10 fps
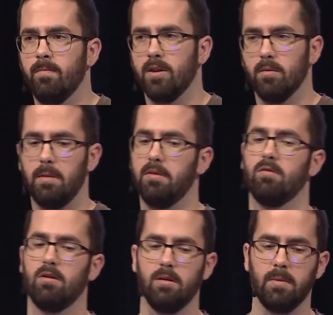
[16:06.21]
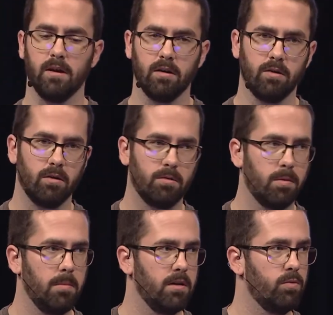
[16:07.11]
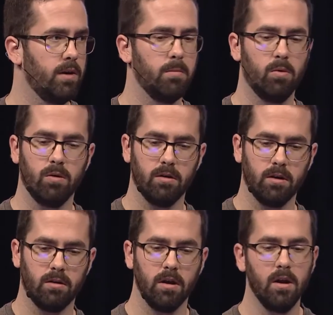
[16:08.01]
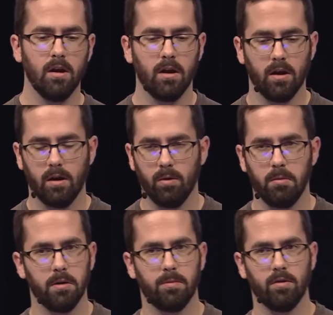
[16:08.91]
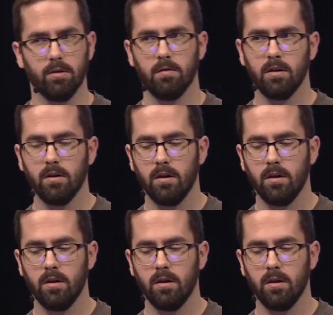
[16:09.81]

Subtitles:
The web is really big, so there's probably way more than what we observed.